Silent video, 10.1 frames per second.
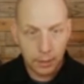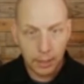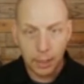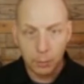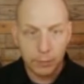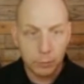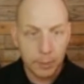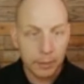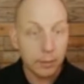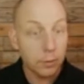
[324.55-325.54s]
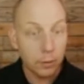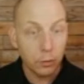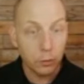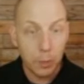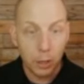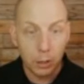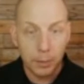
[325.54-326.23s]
and we have to make this a little smaller